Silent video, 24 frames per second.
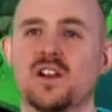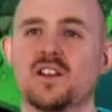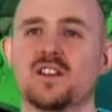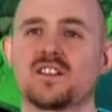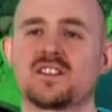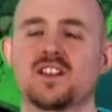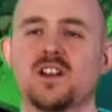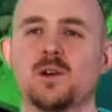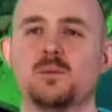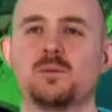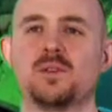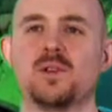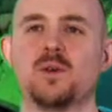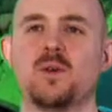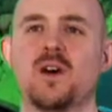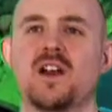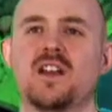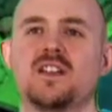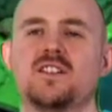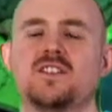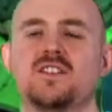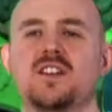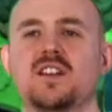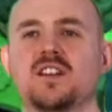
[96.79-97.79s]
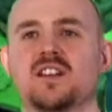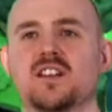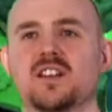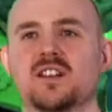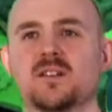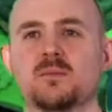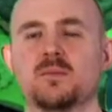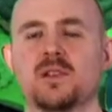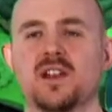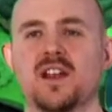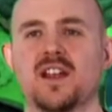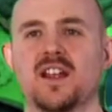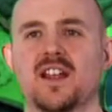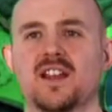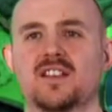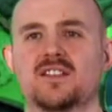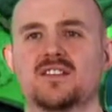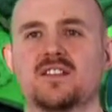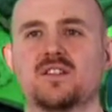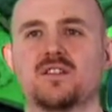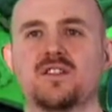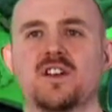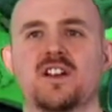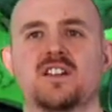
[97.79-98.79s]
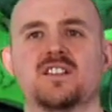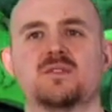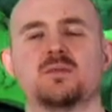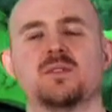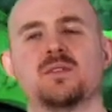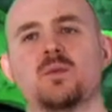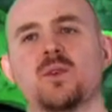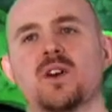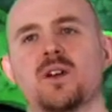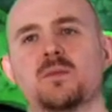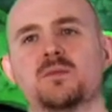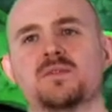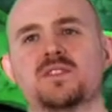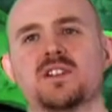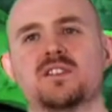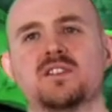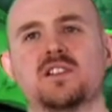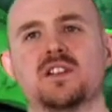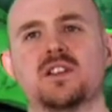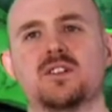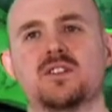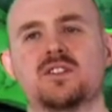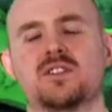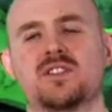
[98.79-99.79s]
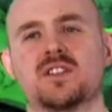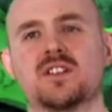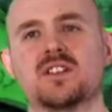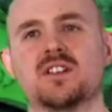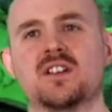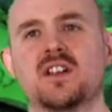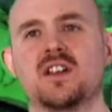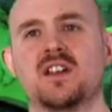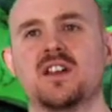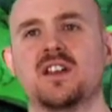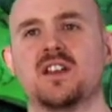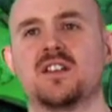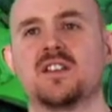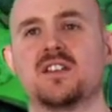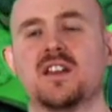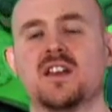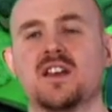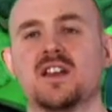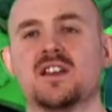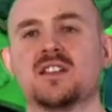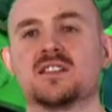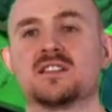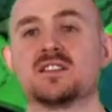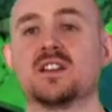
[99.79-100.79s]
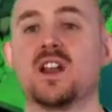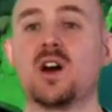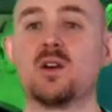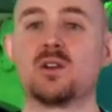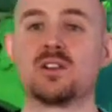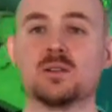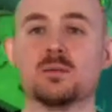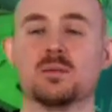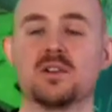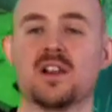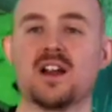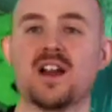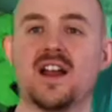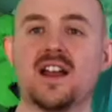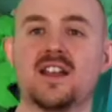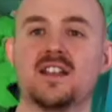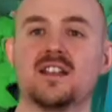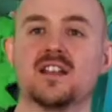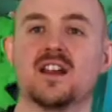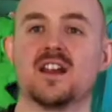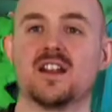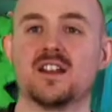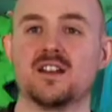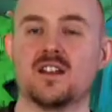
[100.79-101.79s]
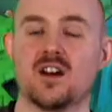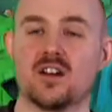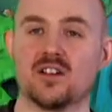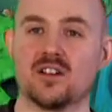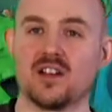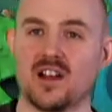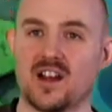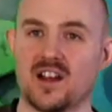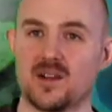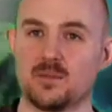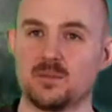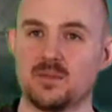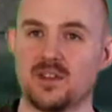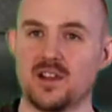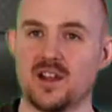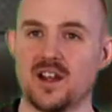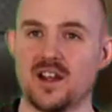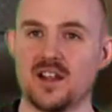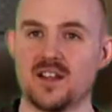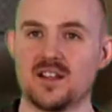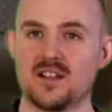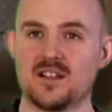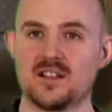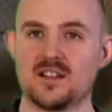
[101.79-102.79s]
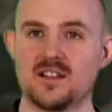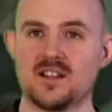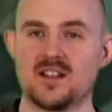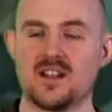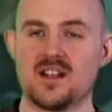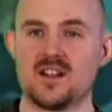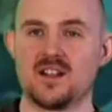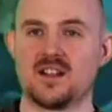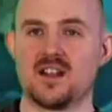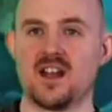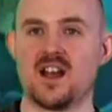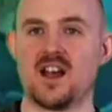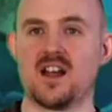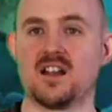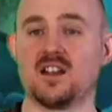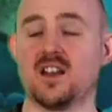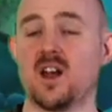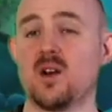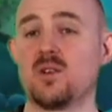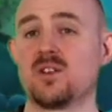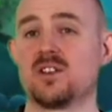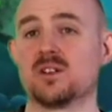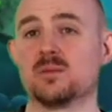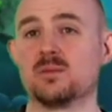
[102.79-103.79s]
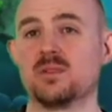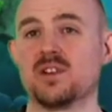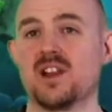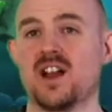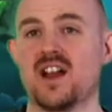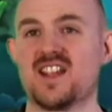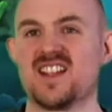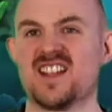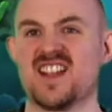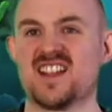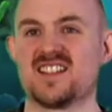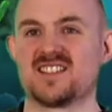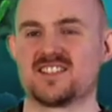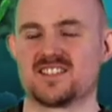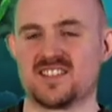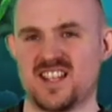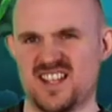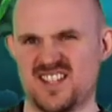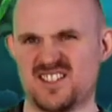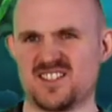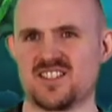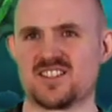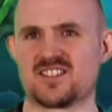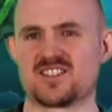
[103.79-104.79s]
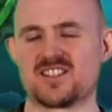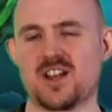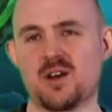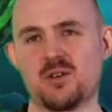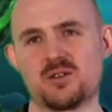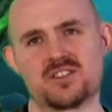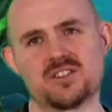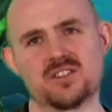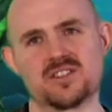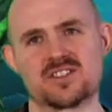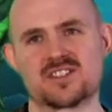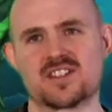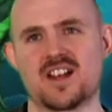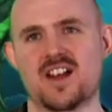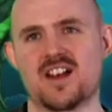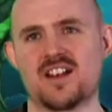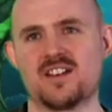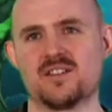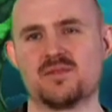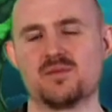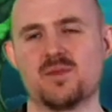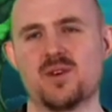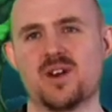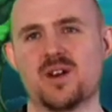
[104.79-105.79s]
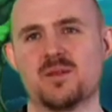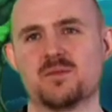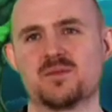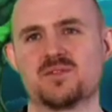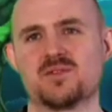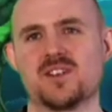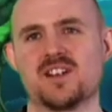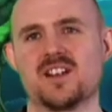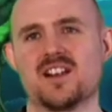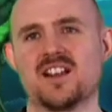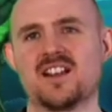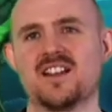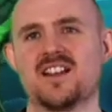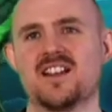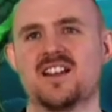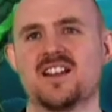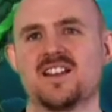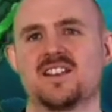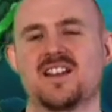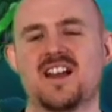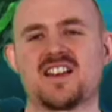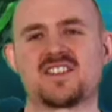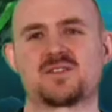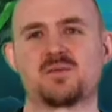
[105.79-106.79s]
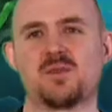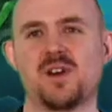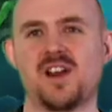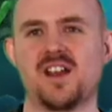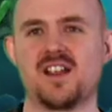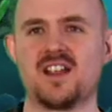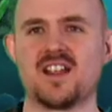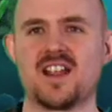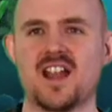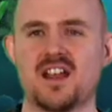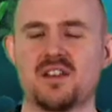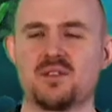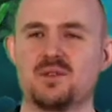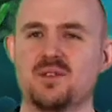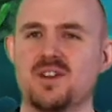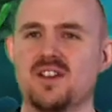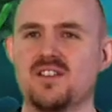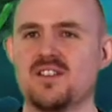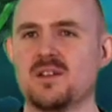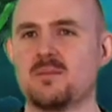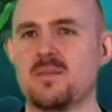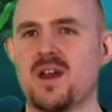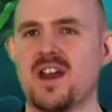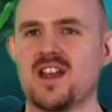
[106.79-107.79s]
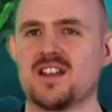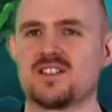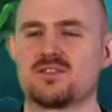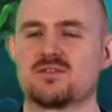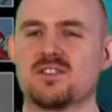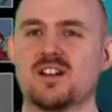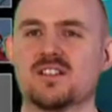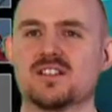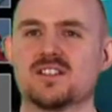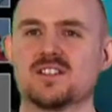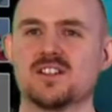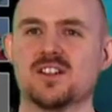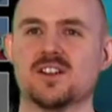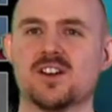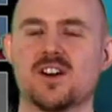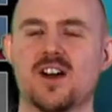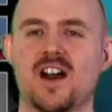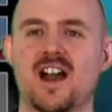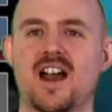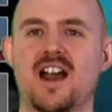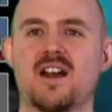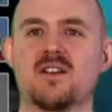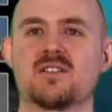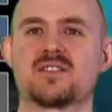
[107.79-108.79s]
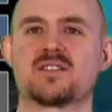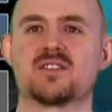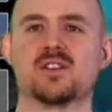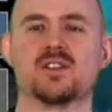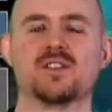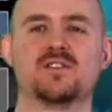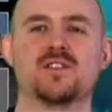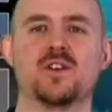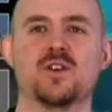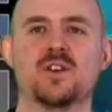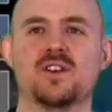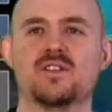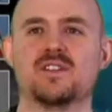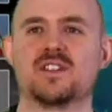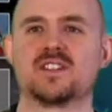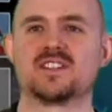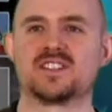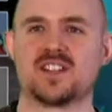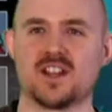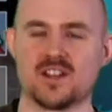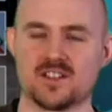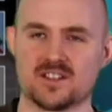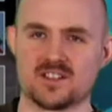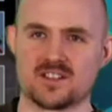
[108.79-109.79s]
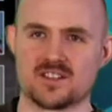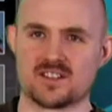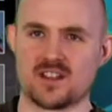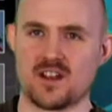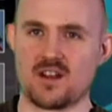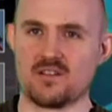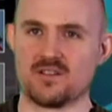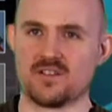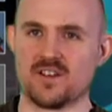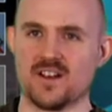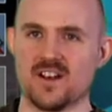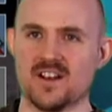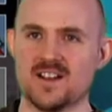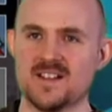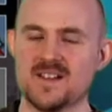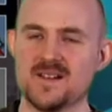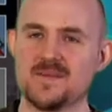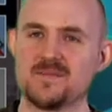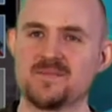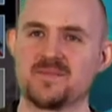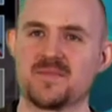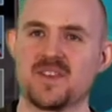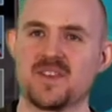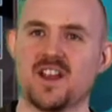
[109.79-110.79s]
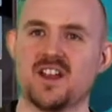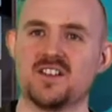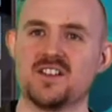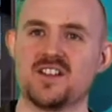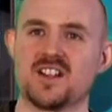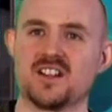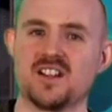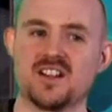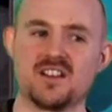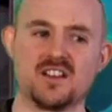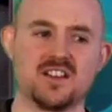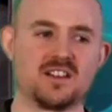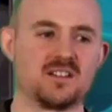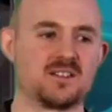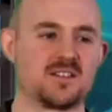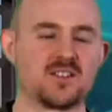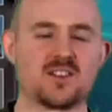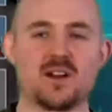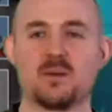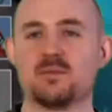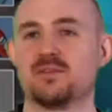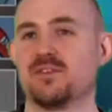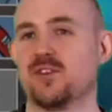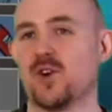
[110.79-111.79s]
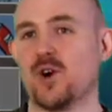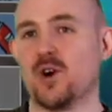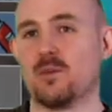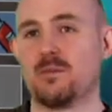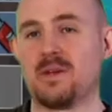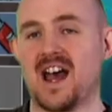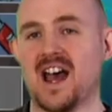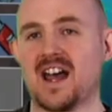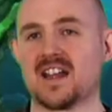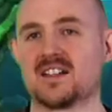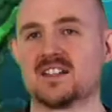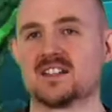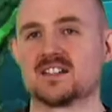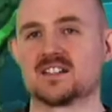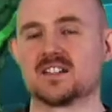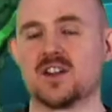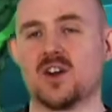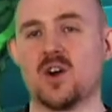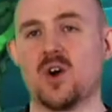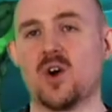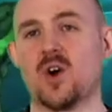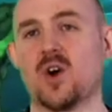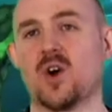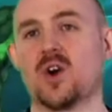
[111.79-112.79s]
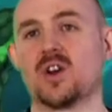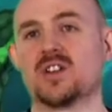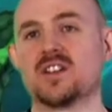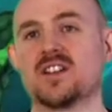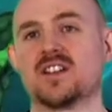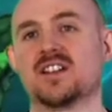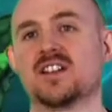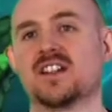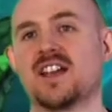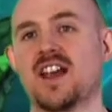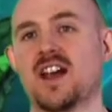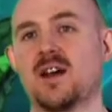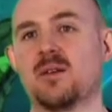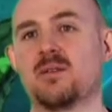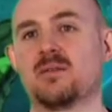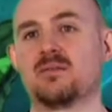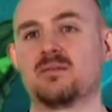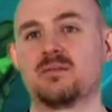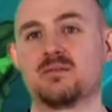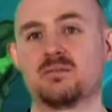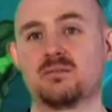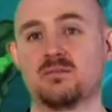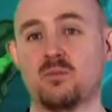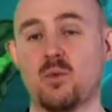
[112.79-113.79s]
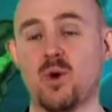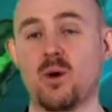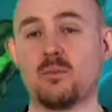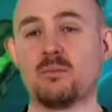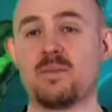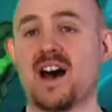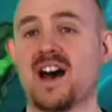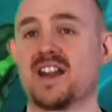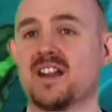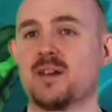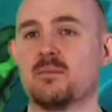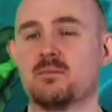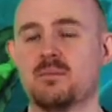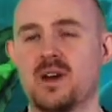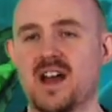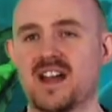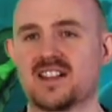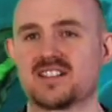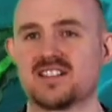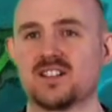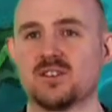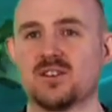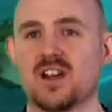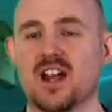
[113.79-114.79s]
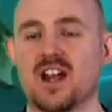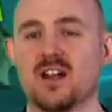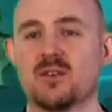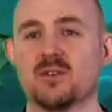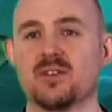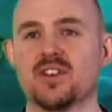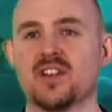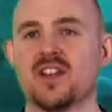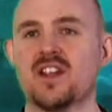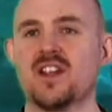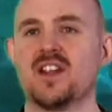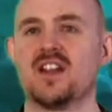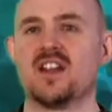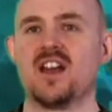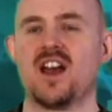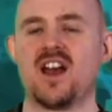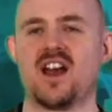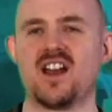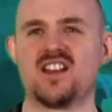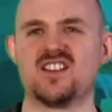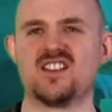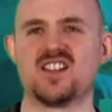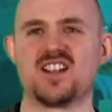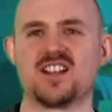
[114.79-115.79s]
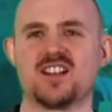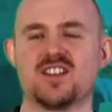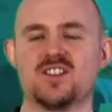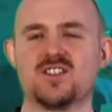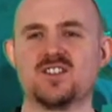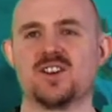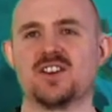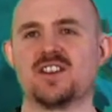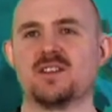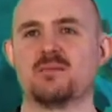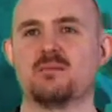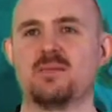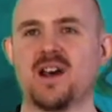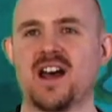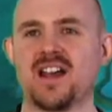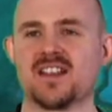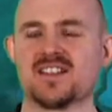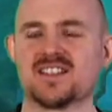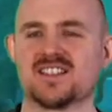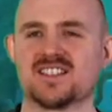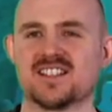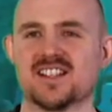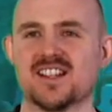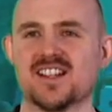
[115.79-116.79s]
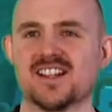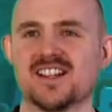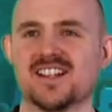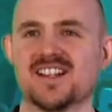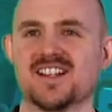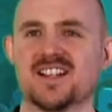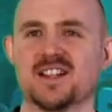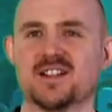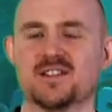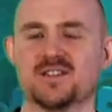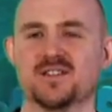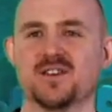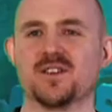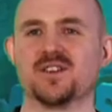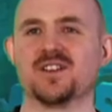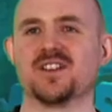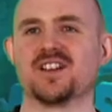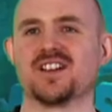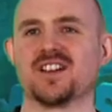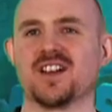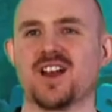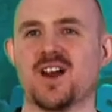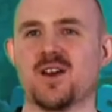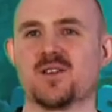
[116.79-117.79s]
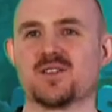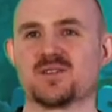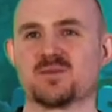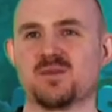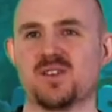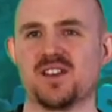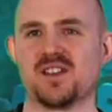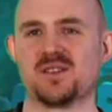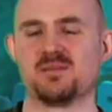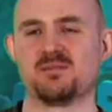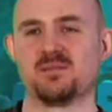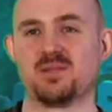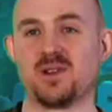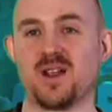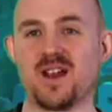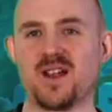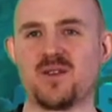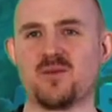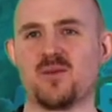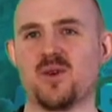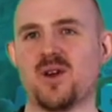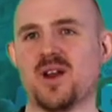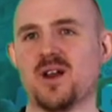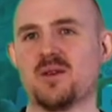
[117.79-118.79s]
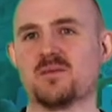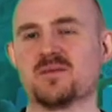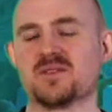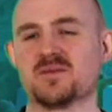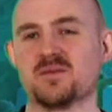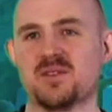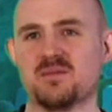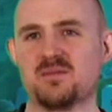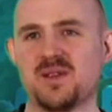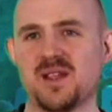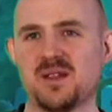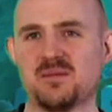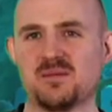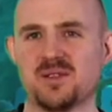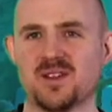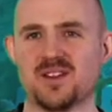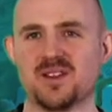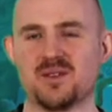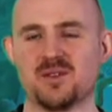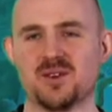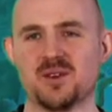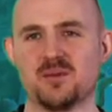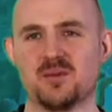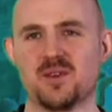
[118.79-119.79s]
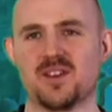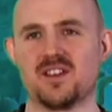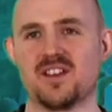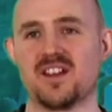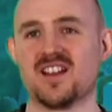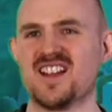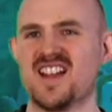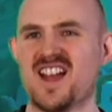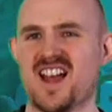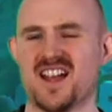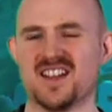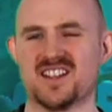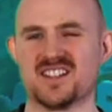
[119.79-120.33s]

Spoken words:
Well, there's a couple of ways you can play against your friends with Worms Revolution. There's local play and online play. Local play, it's the social side of Worms, really. That's where you get 3 of your mates round to your house, all 4 of you sit on the sofa, and you can either grab 4 pads, or you can get 1 pad and pass it round, and you can enjoy the banter and the fun that goes with playing Worms with people in the room with you.